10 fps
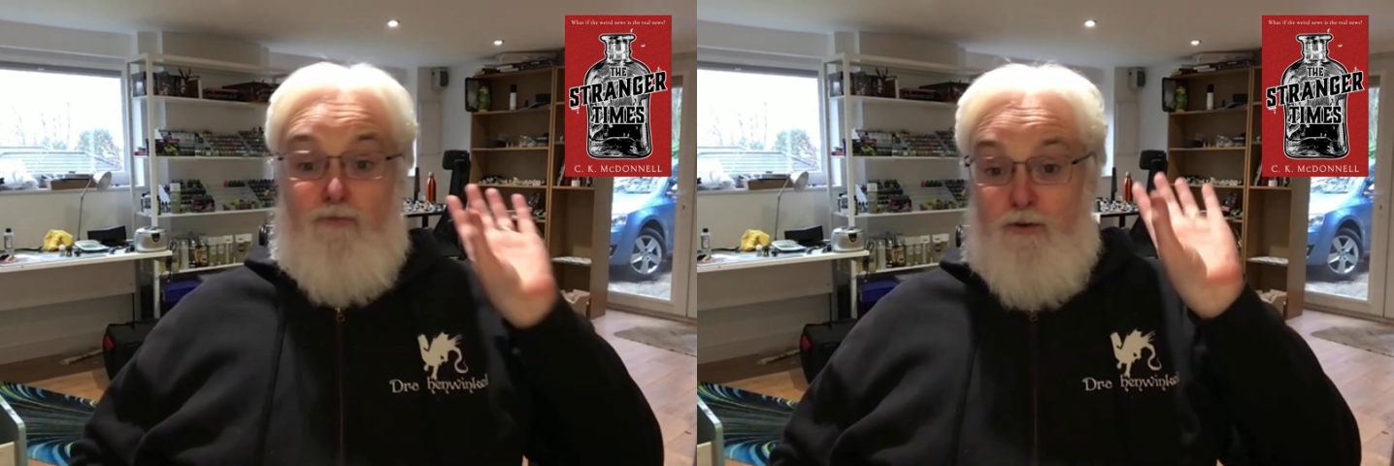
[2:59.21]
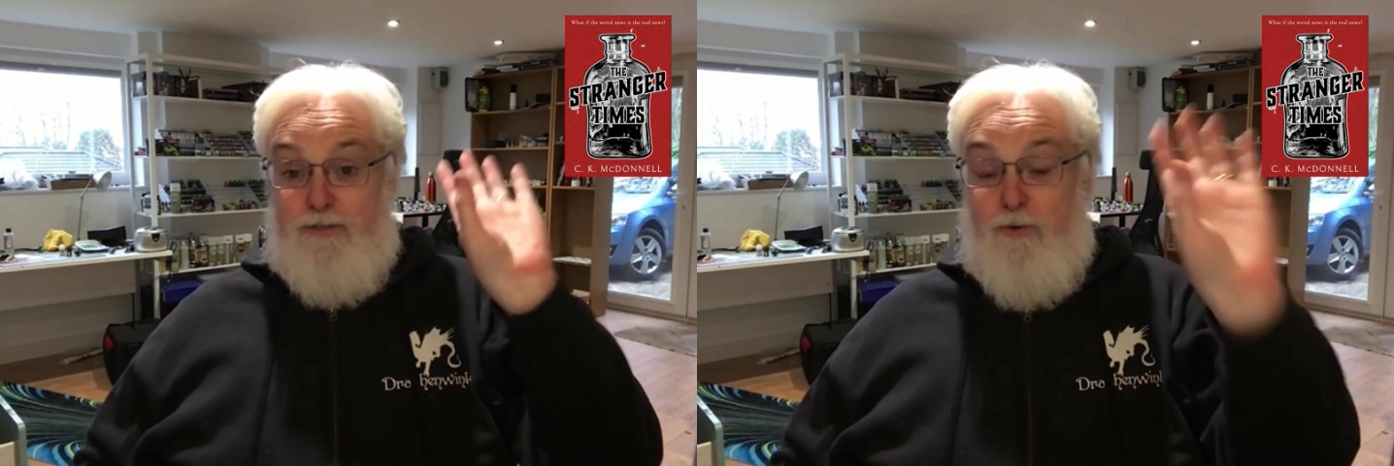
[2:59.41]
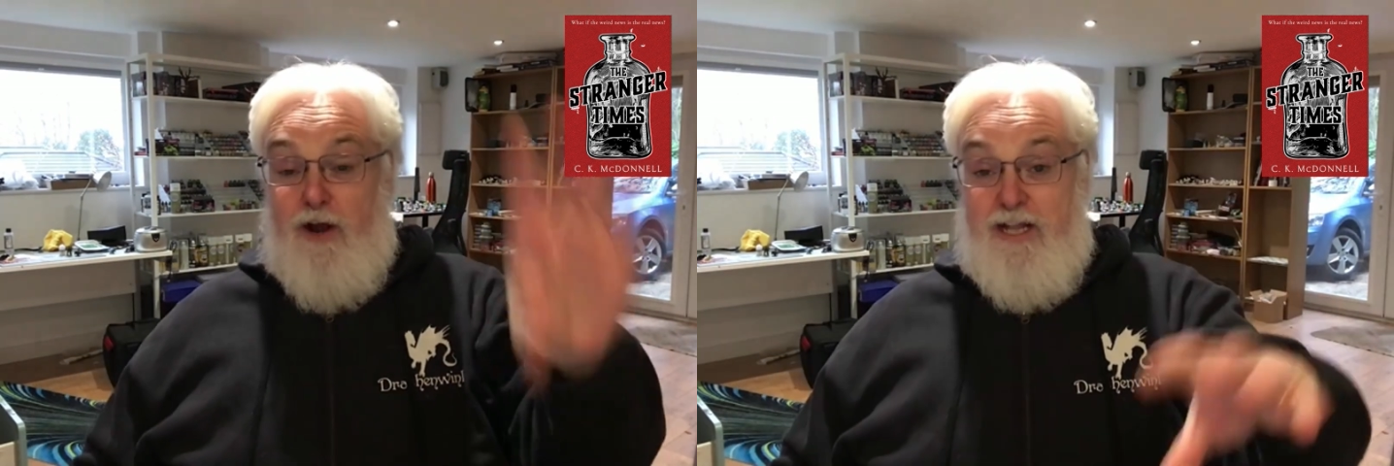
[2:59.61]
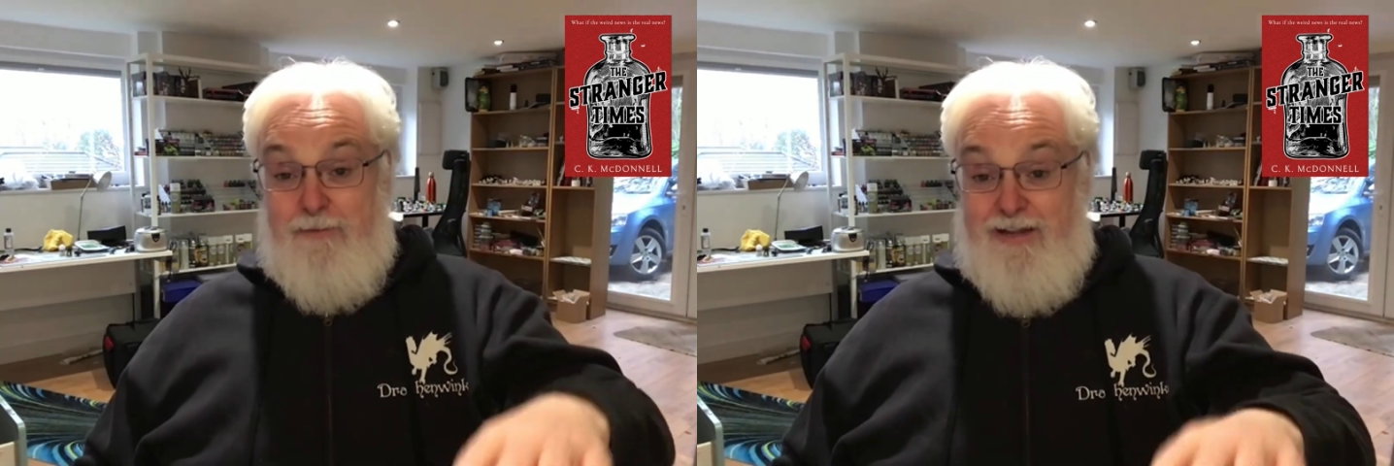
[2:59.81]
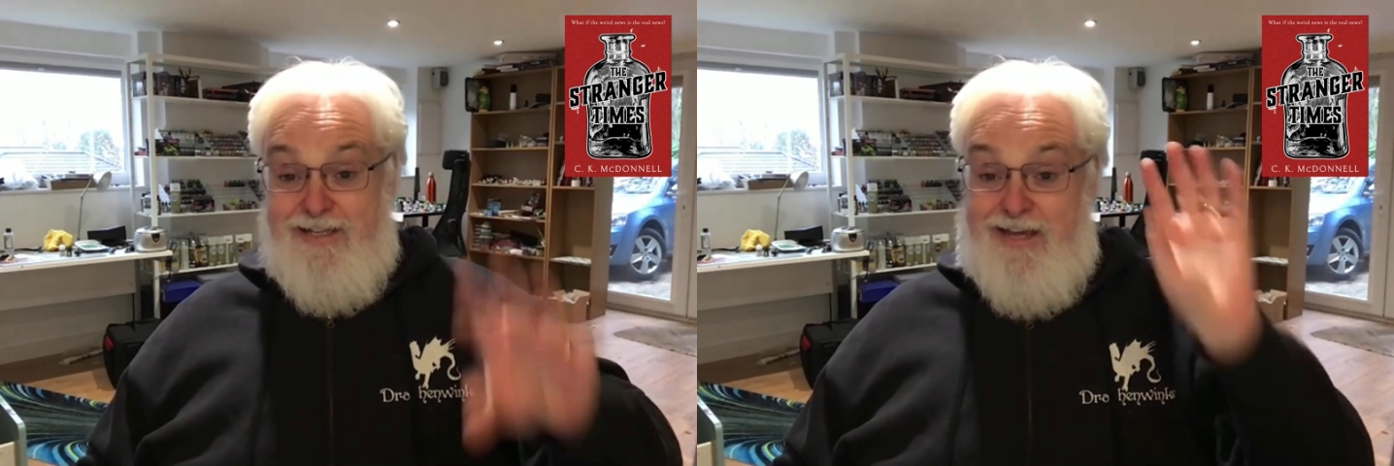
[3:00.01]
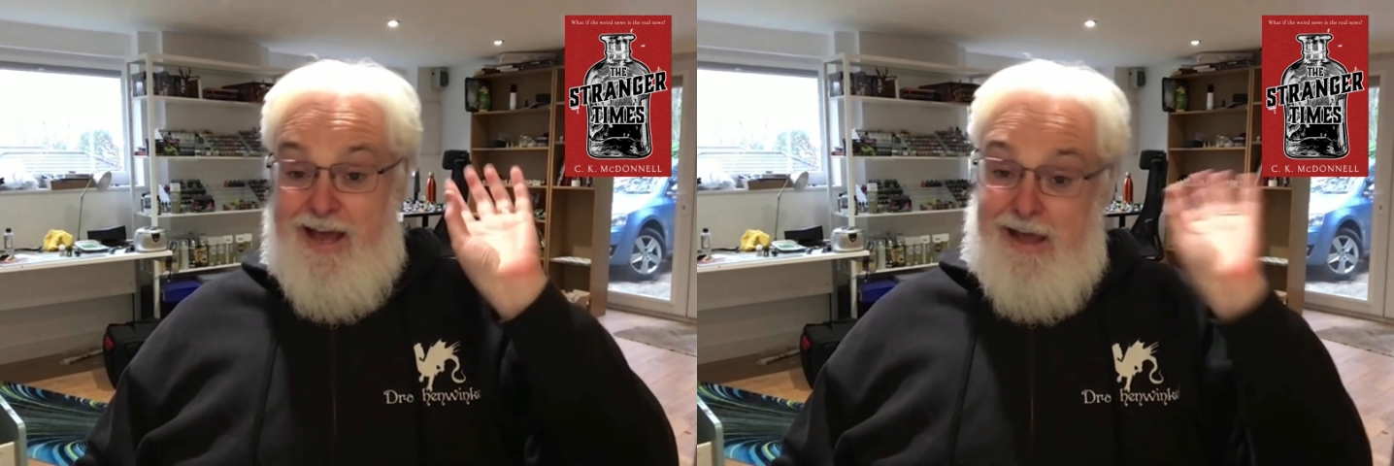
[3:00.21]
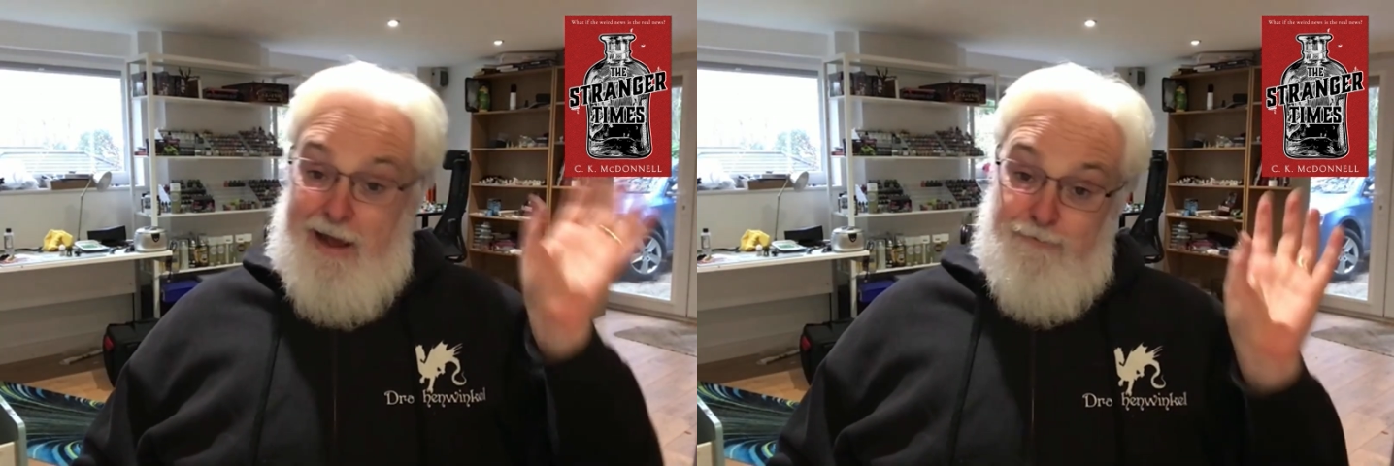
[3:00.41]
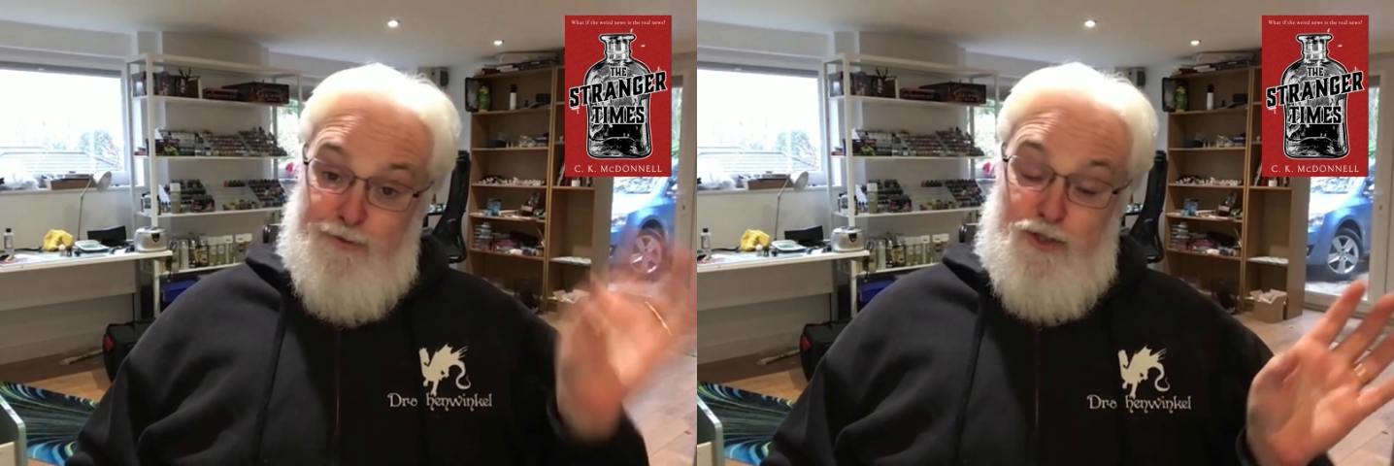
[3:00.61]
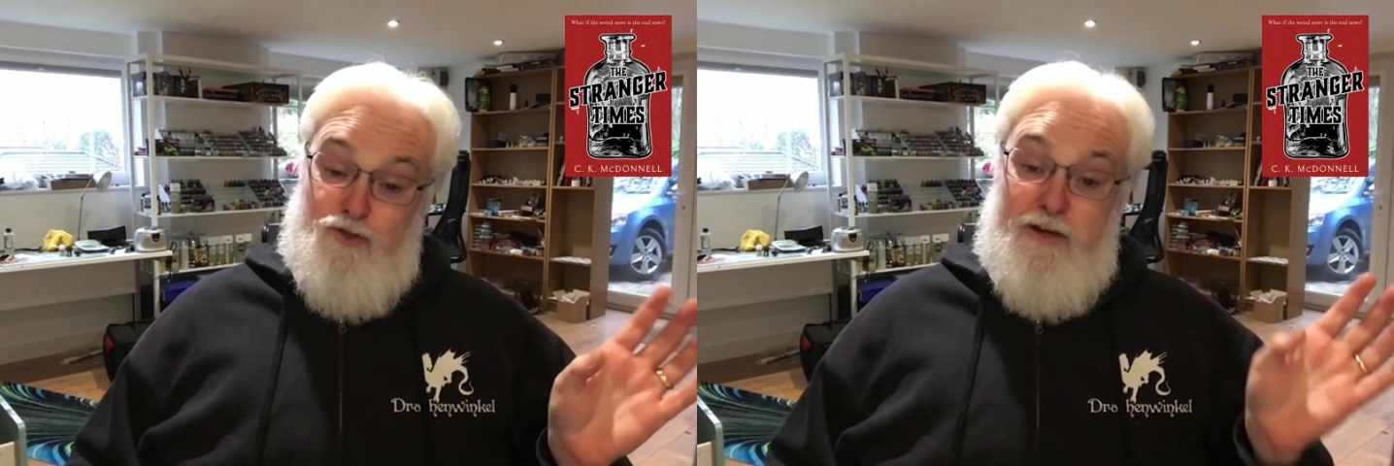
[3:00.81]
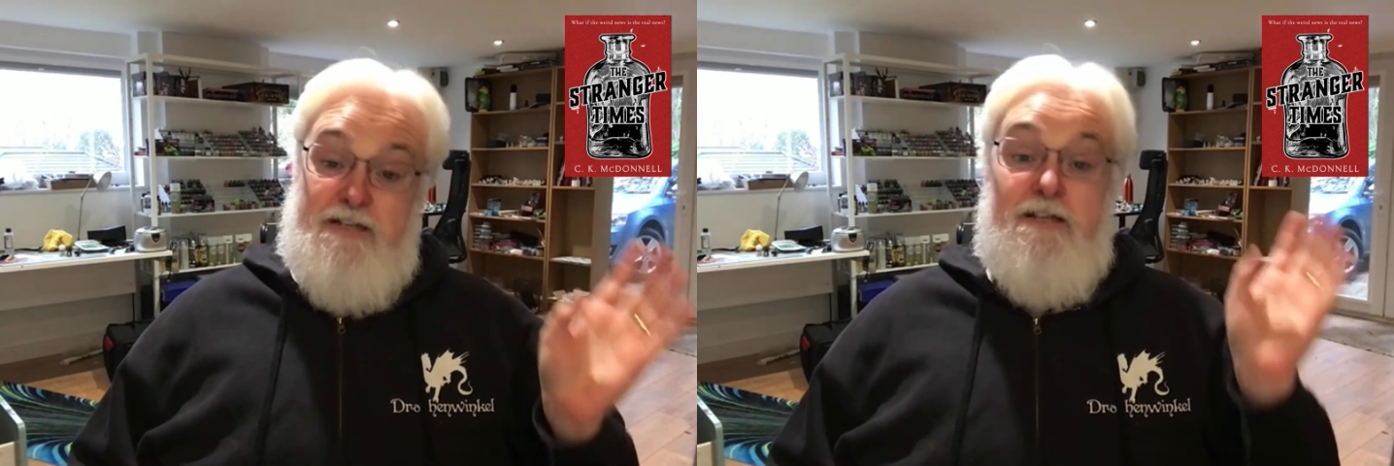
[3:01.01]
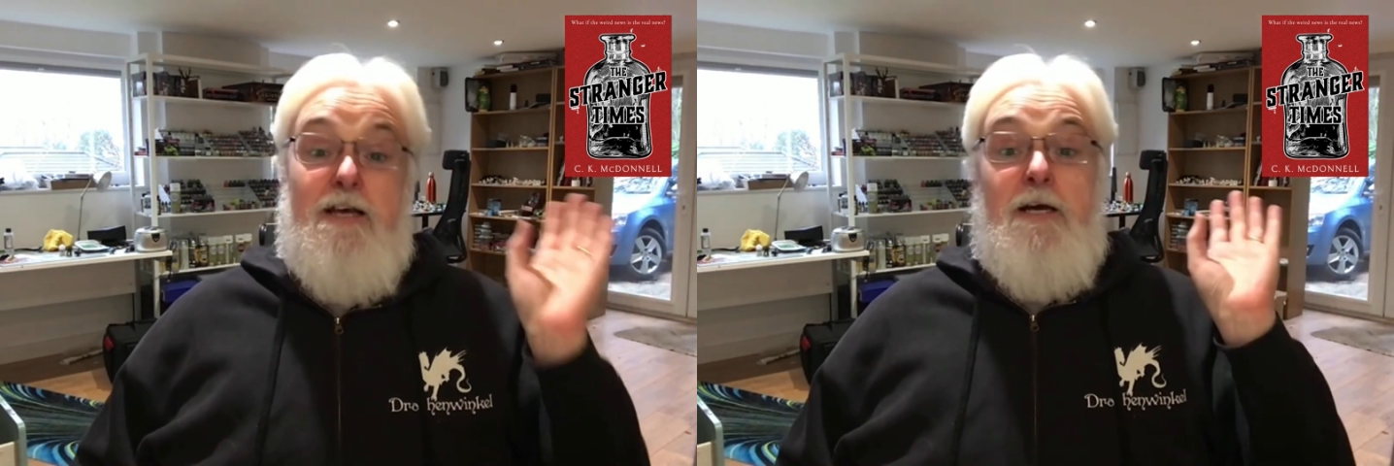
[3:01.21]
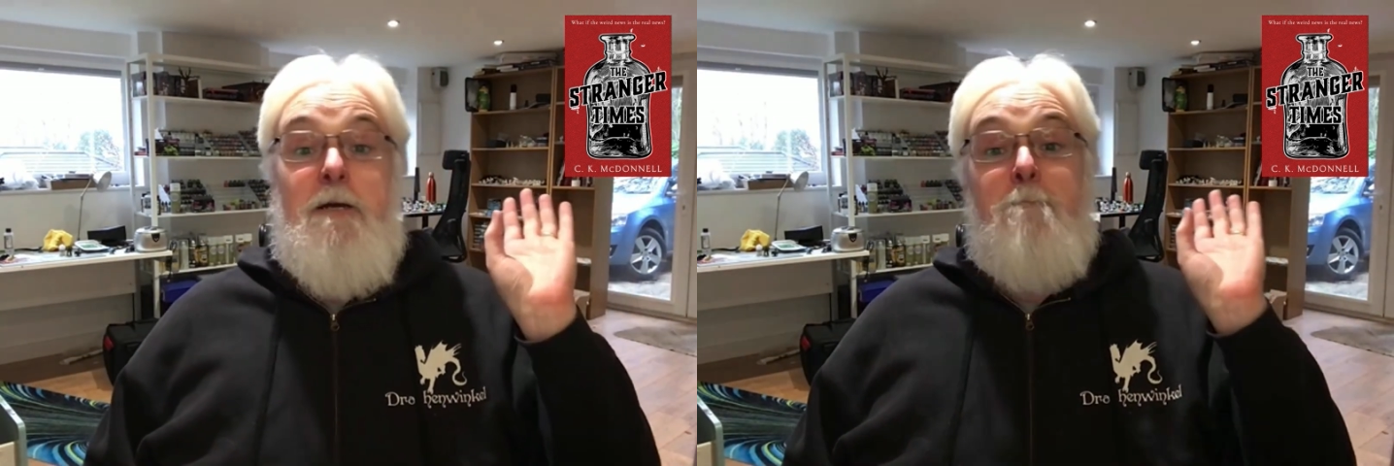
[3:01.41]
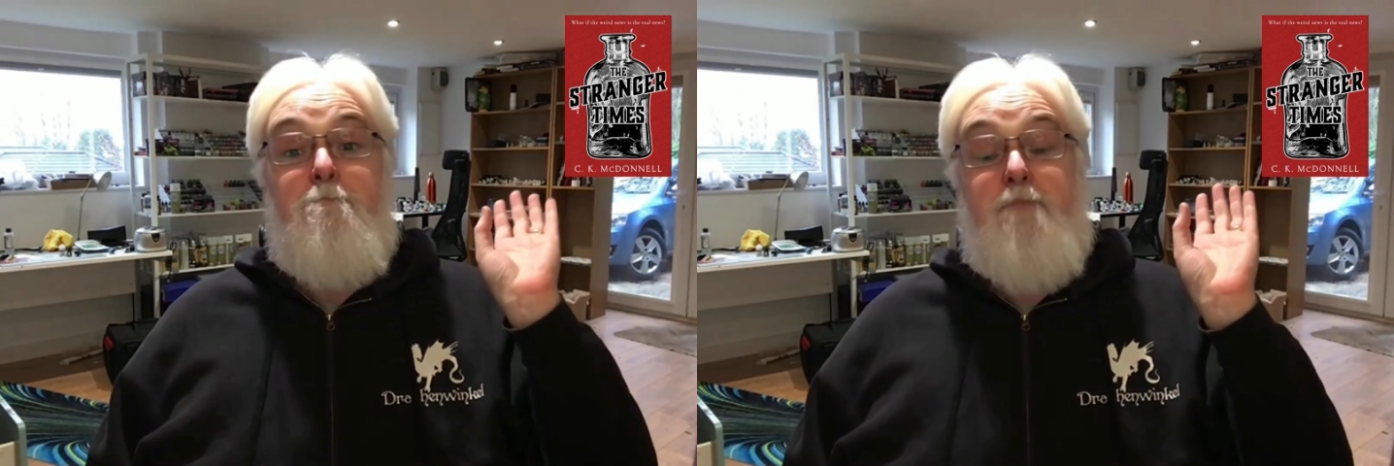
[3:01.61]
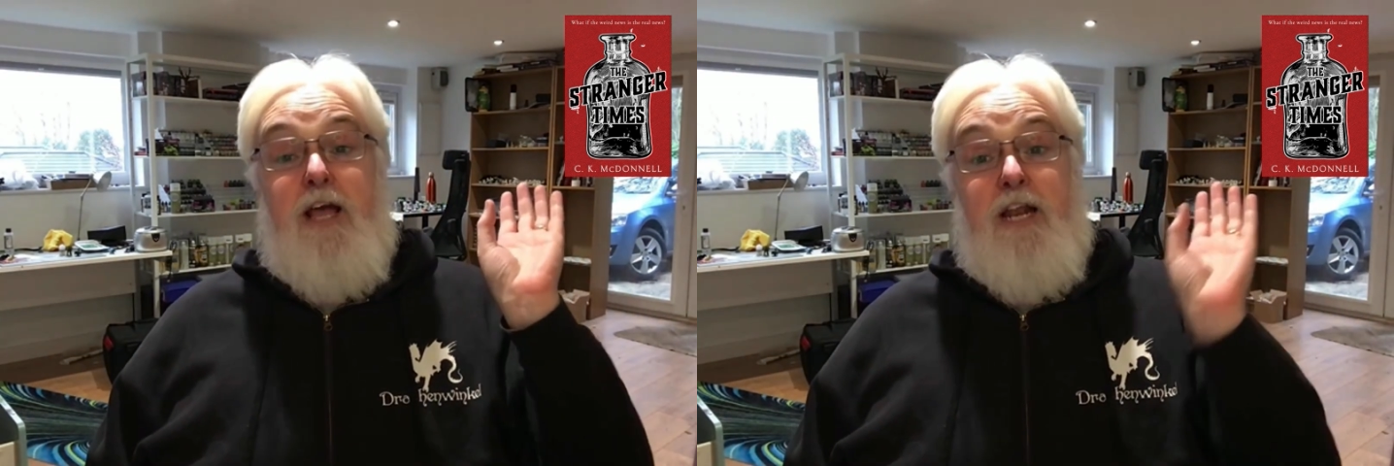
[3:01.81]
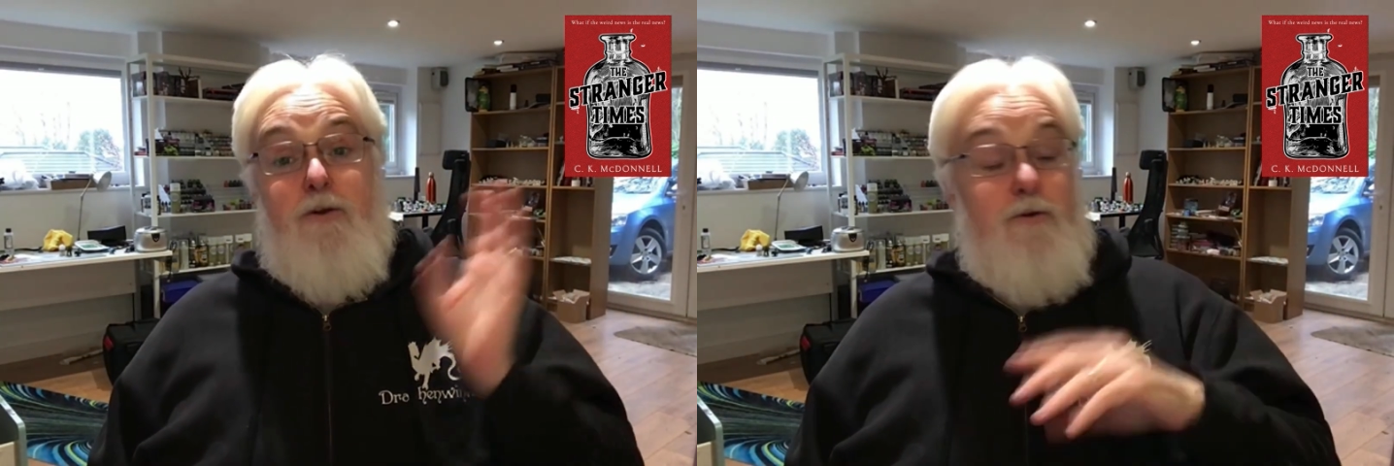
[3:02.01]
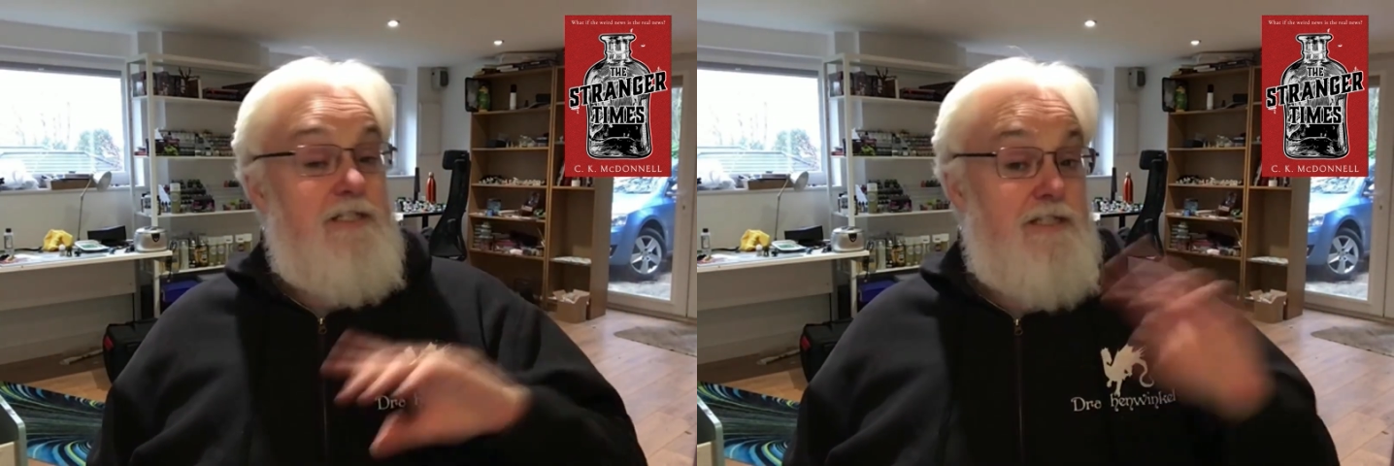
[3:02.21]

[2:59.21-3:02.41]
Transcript: runs by in the middle of the day out on the street and looks